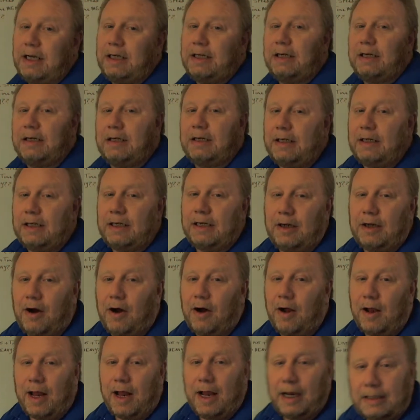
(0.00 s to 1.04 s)
you, in
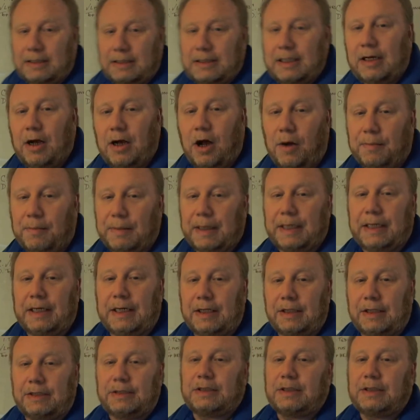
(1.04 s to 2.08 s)
all honesty, in all my
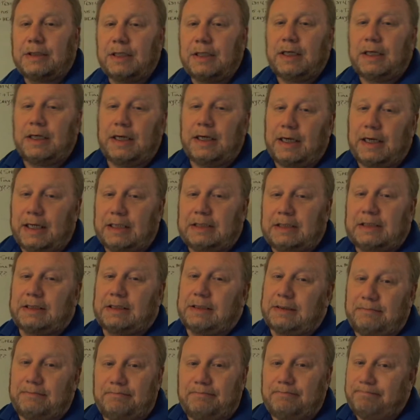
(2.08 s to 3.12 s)
years, it's
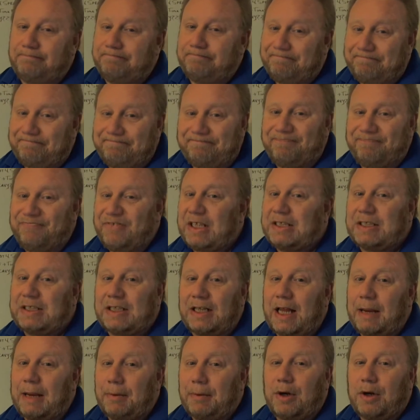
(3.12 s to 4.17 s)
fixing
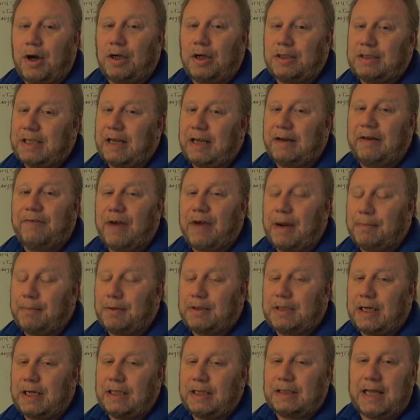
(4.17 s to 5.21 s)
labor costs
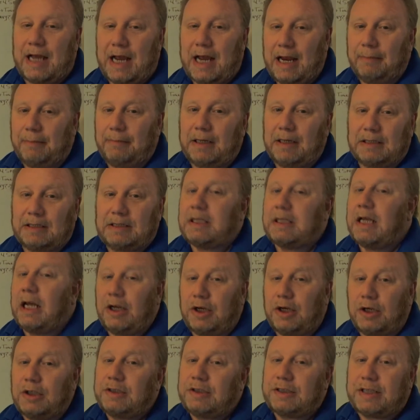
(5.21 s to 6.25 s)
75% of the time is a
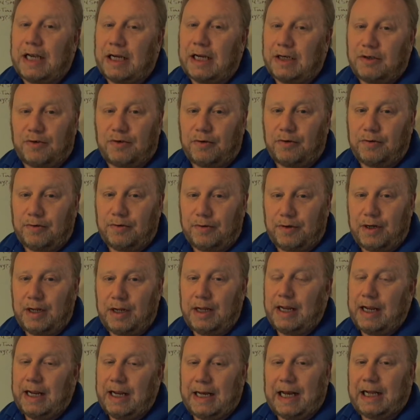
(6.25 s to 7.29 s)
good schedule.
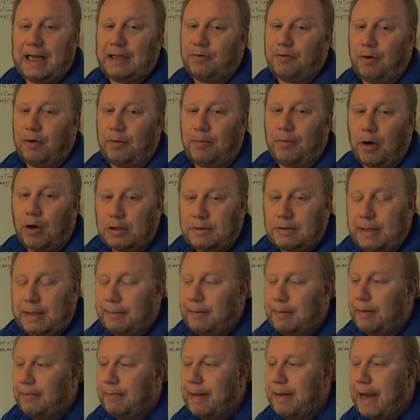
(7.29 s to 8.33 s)
And that's where most
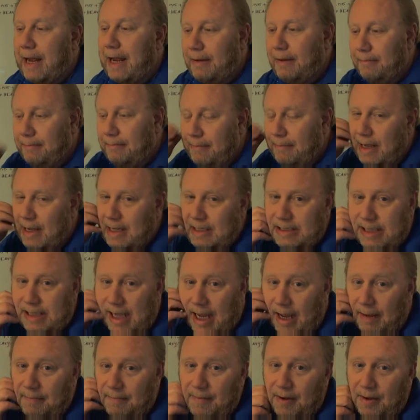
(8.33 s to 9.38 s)
people mess
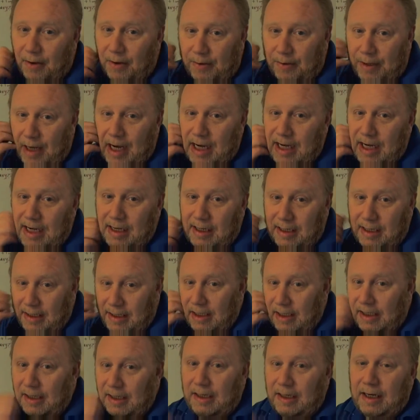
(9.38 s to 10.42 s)
up. Okay.
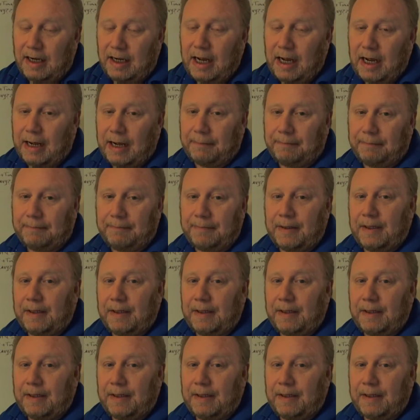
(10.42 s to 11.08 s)
Um,